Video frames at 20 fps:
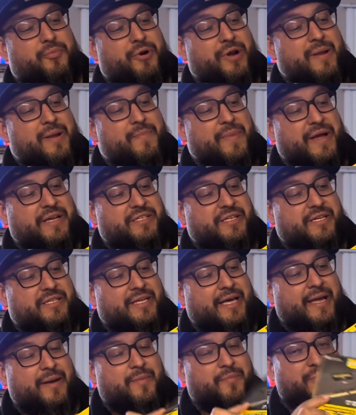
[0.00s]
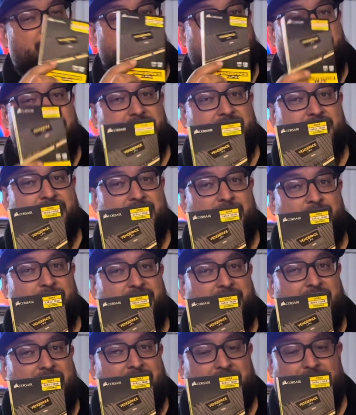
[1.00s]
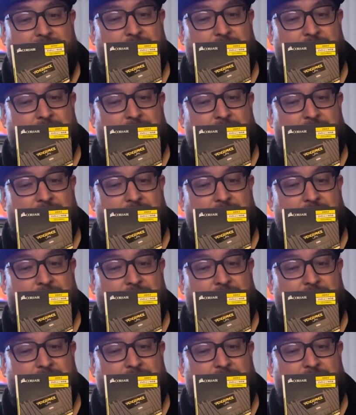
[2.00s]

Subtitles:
Pretty basic set, but this is something that